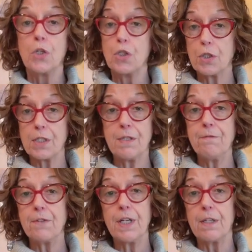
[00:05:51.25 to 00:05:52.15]
Just
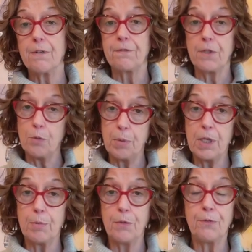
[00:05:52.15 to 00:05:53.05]
invite a few
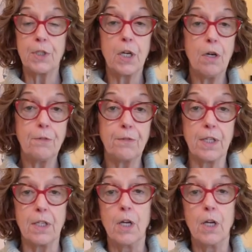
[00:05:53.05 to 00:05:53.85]
people for coffee